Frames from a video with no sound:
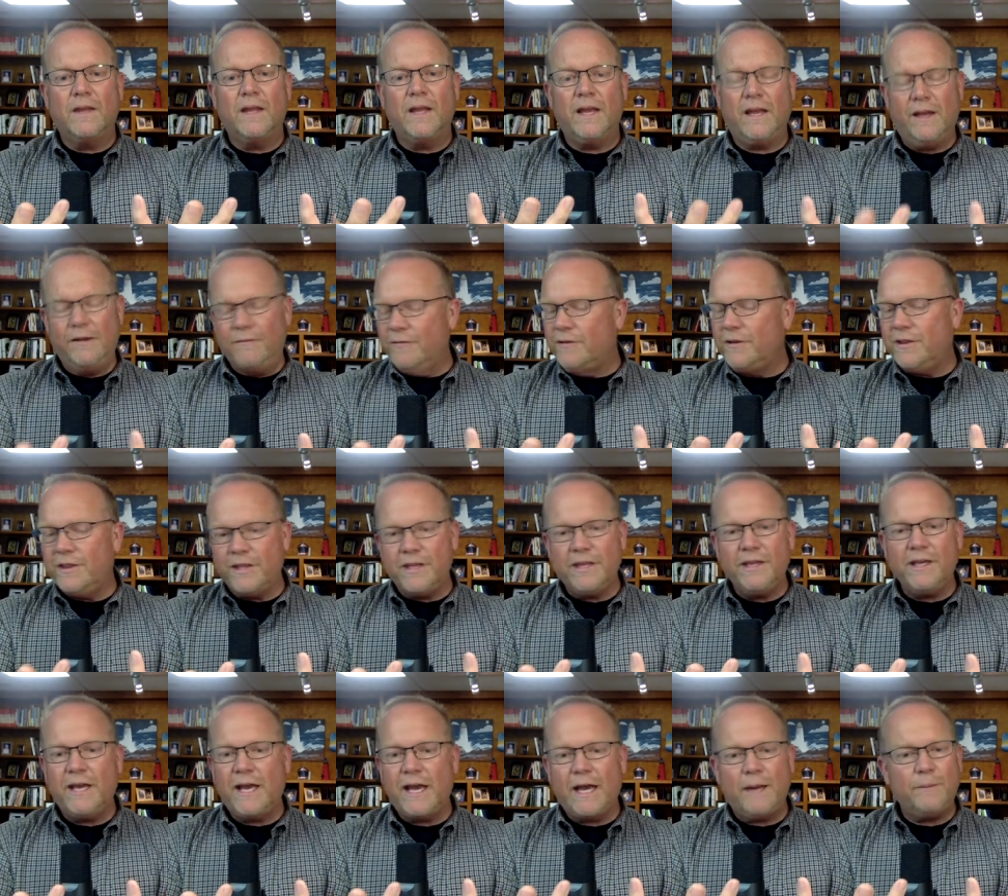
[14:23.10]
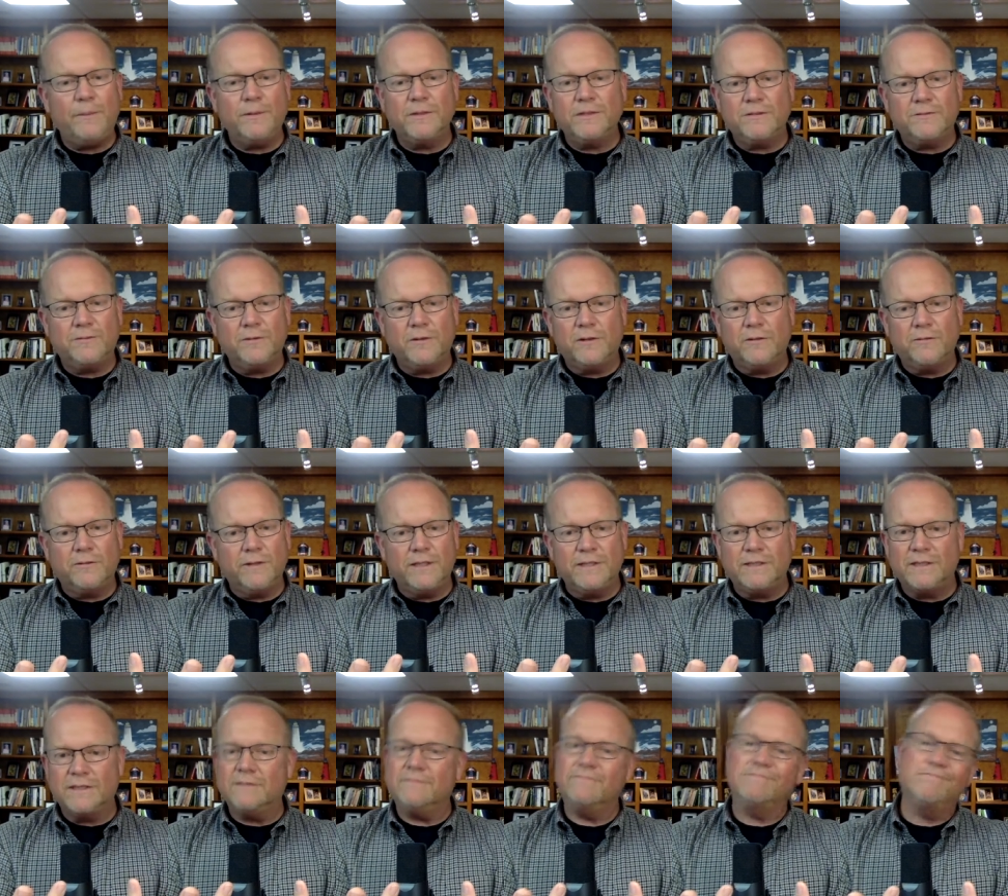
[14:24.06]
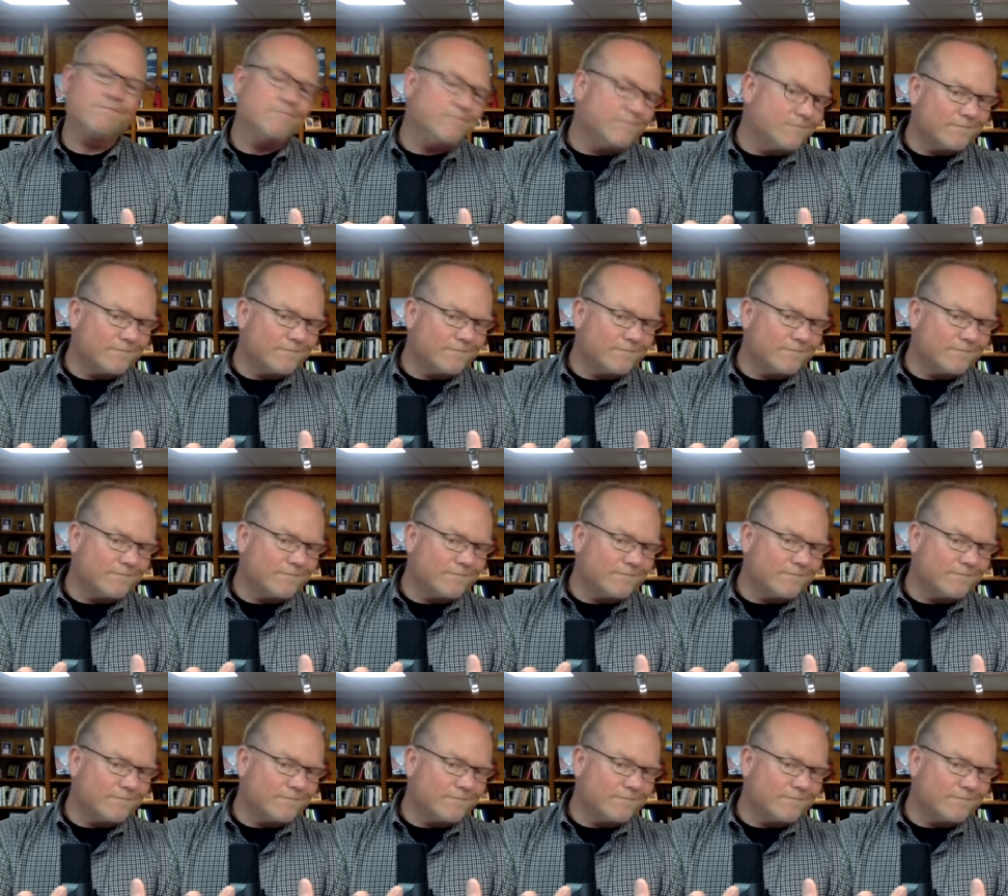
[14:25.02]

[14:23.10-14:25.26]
everything happens for a reason.